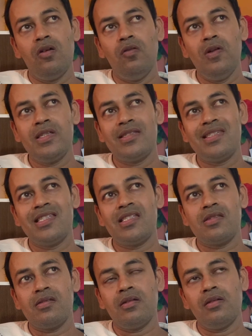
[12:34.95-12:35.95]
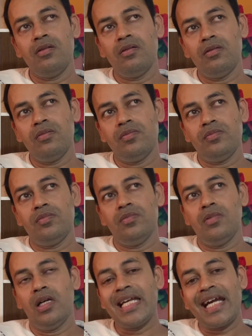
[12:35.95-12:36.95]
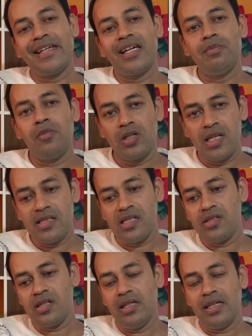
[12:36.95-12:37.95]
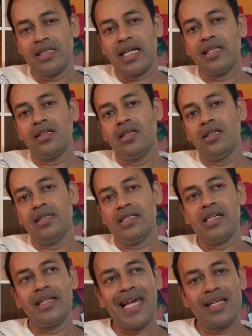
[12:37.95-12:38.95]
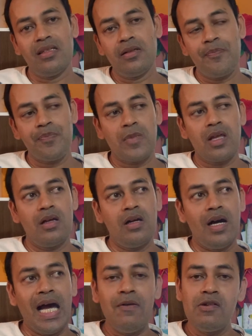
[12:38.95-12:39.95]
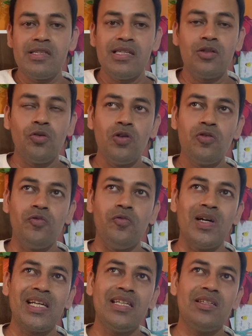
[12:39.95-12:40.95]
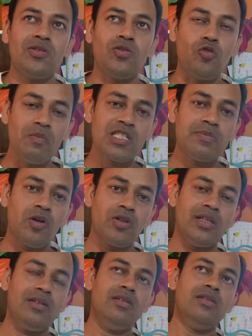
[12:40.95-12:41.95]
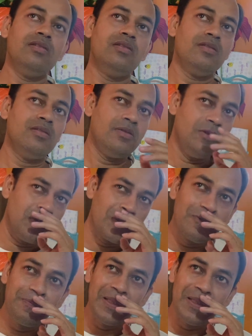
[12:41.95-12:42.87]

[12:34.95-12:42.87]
which is a tactical model, essentially a tactical design technique. I would say don't worry too much about it. You should